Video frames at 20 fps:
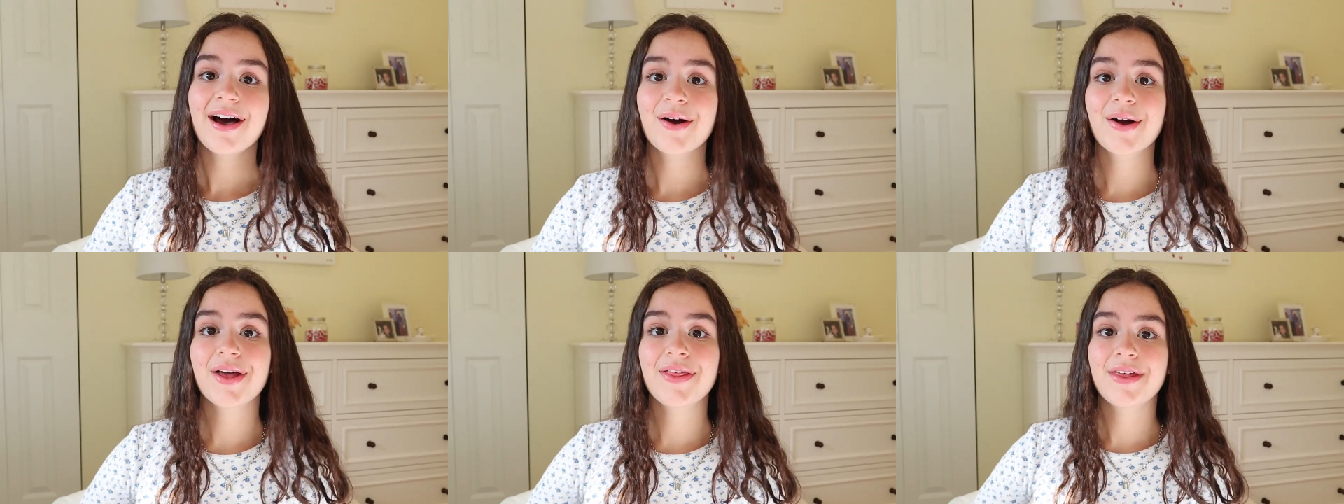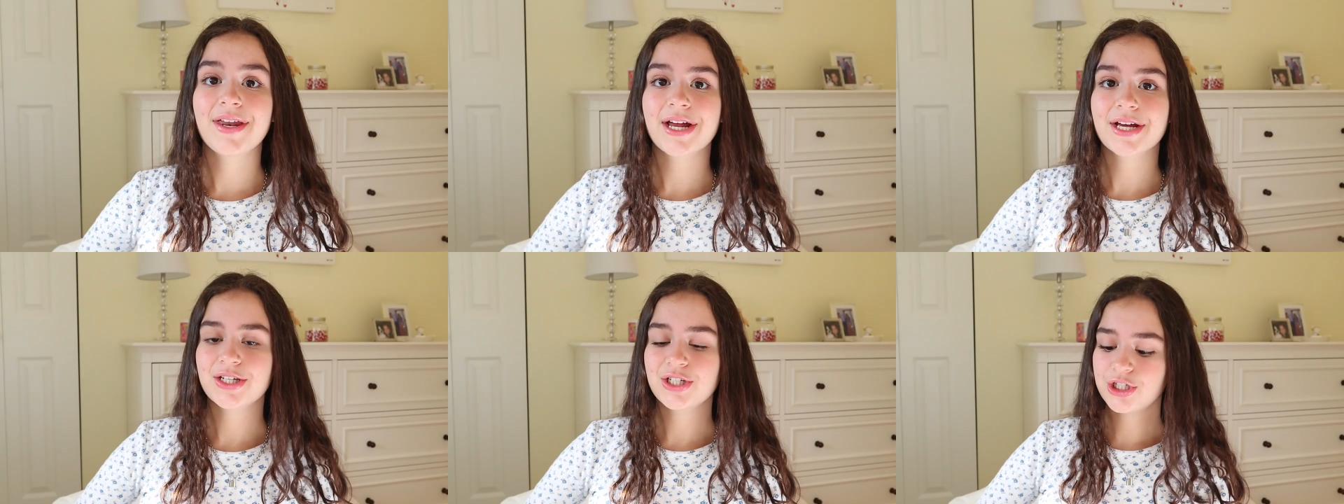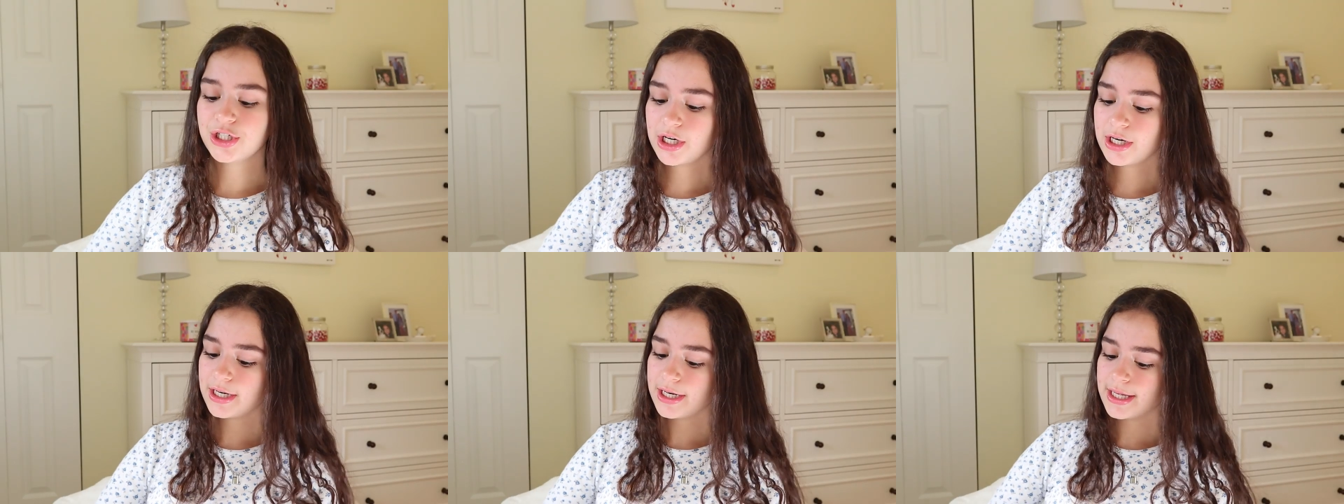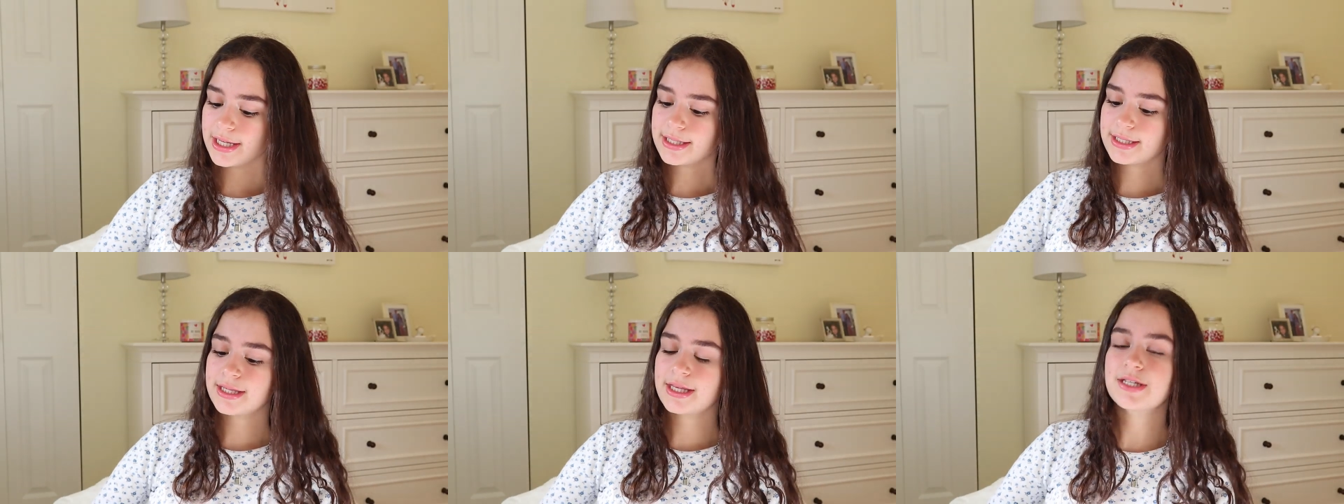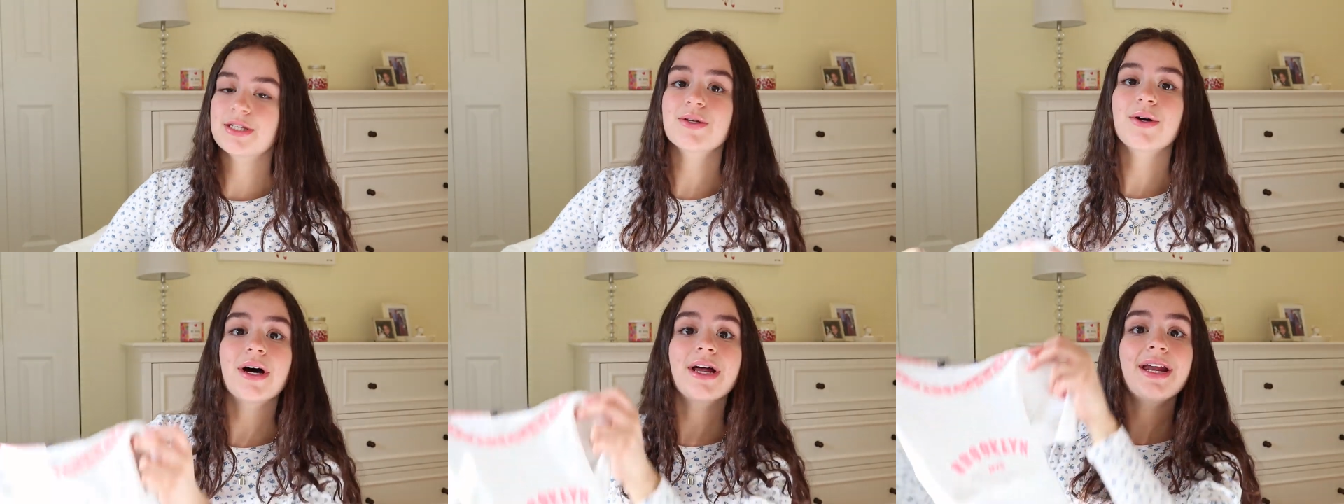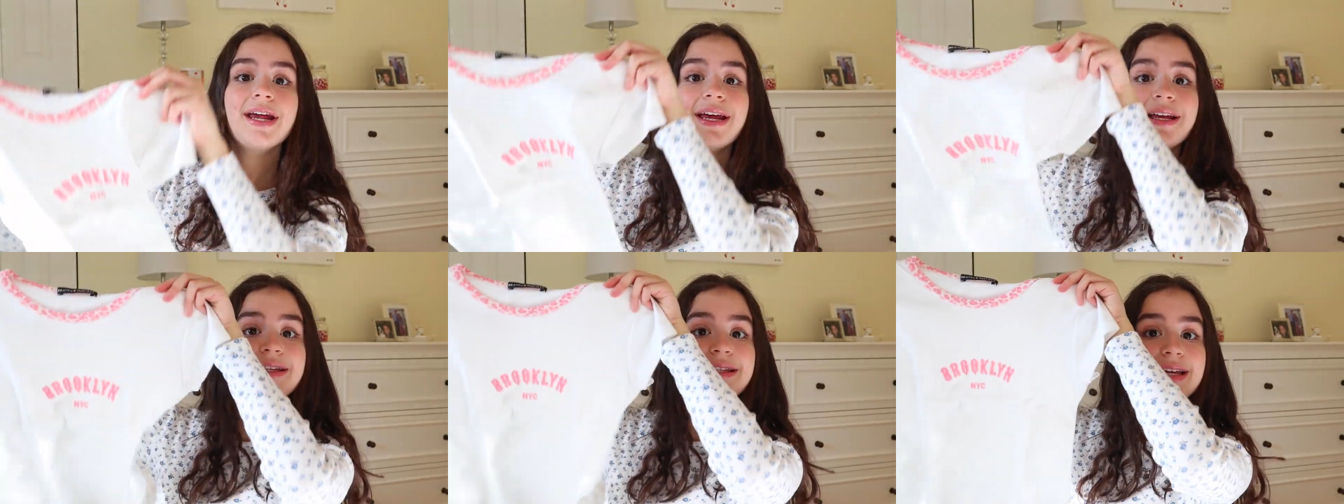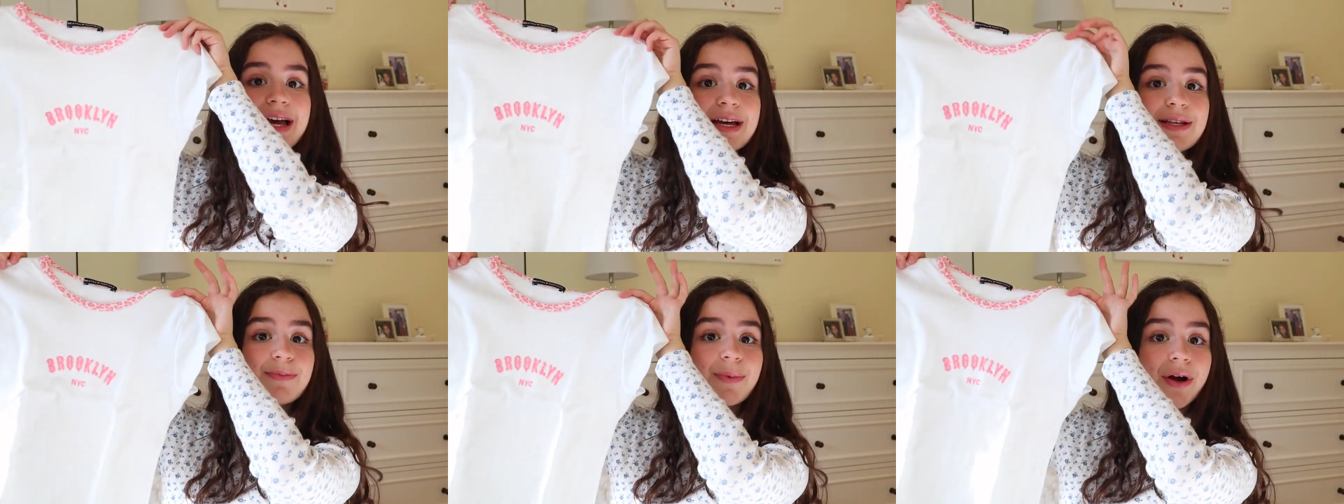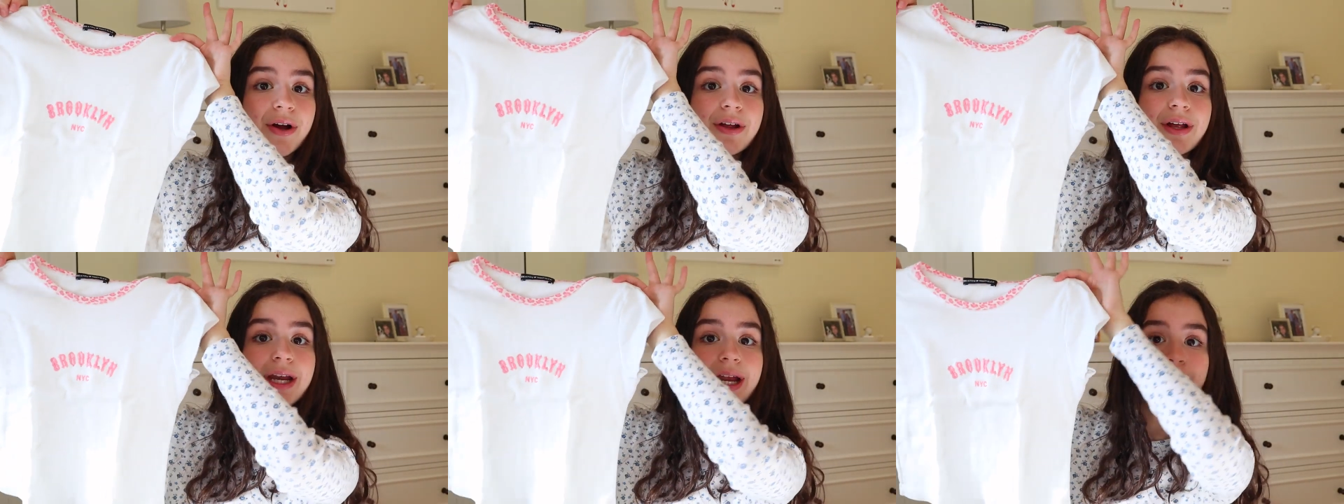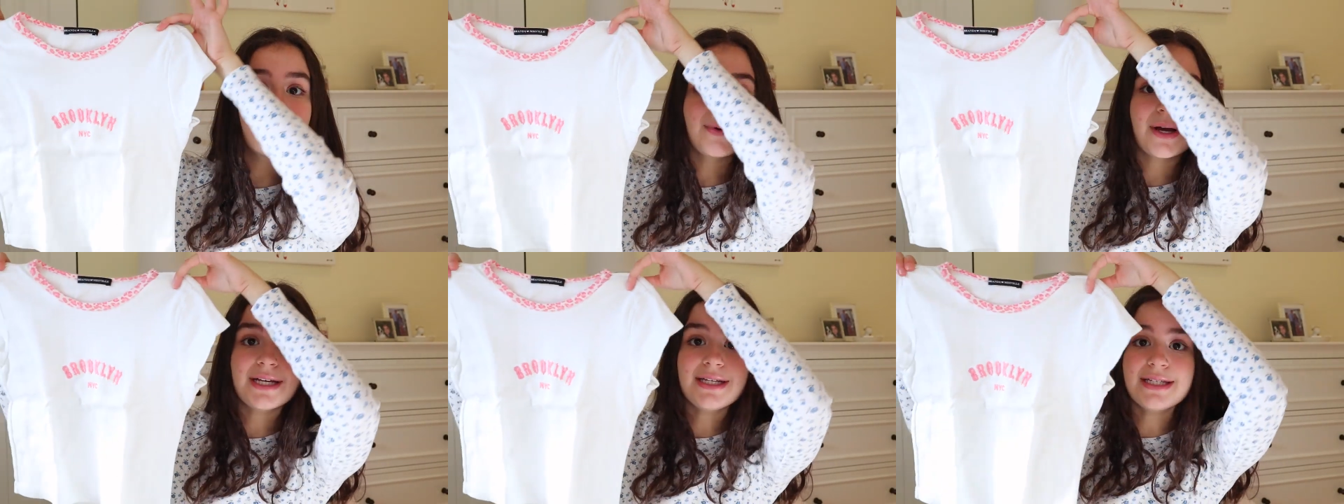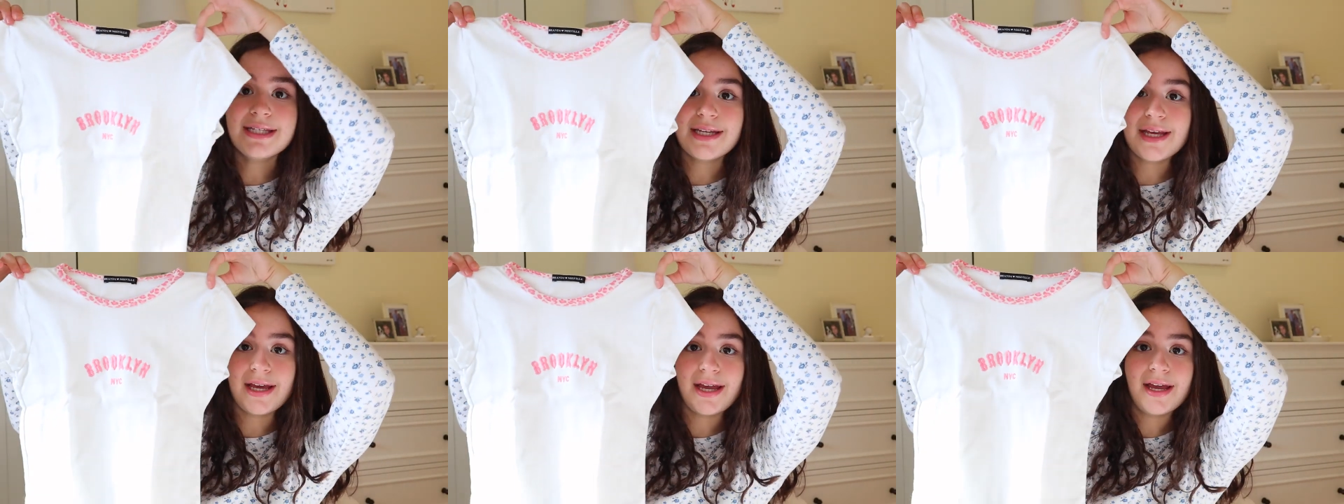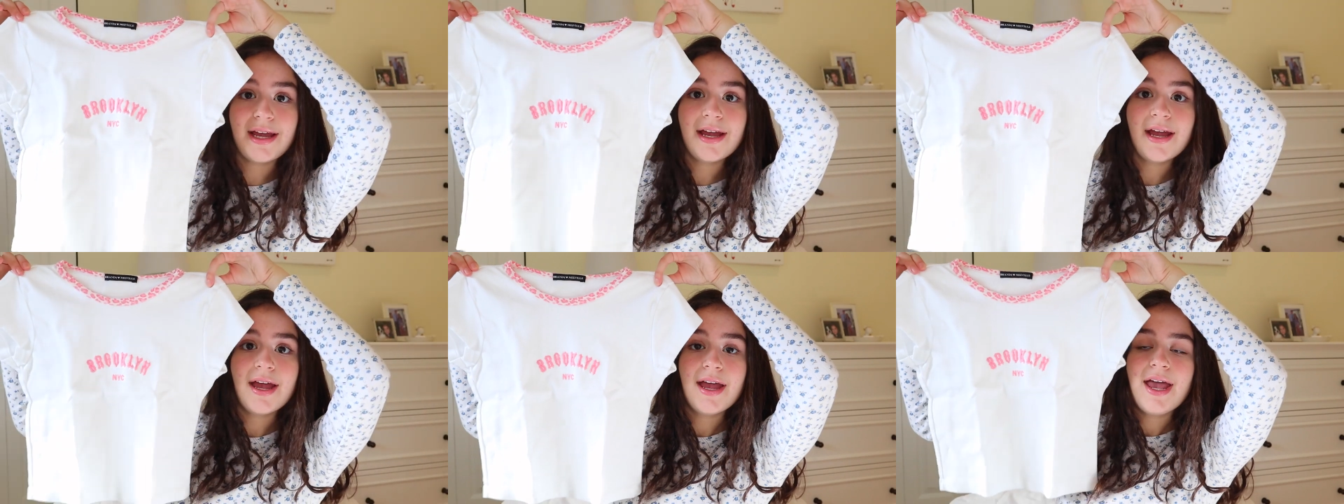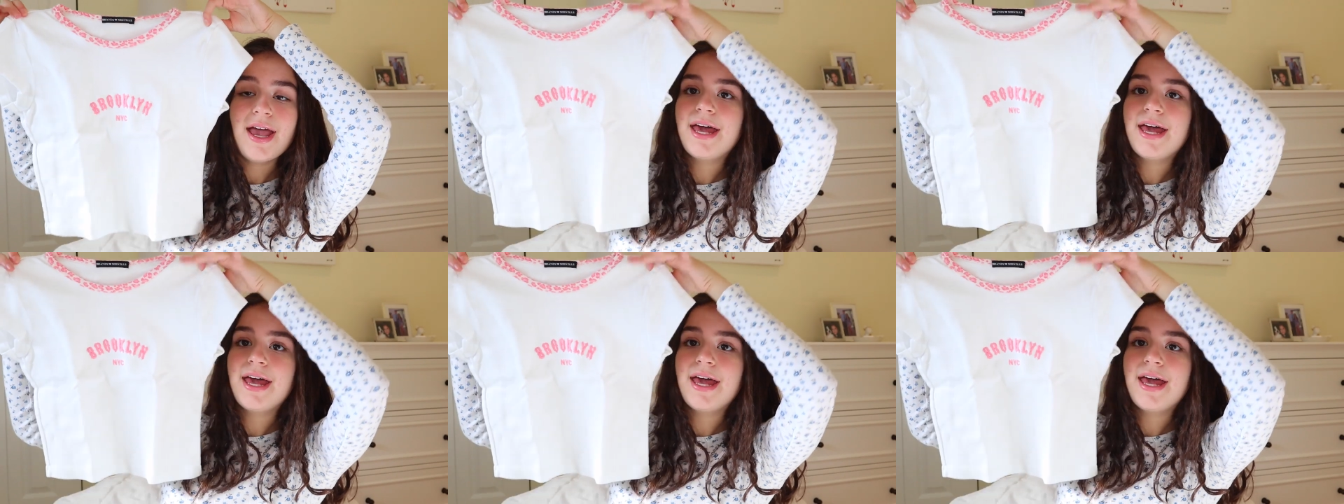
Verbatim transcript: Okay, the next shirt is this one. It says Brooklyn NYC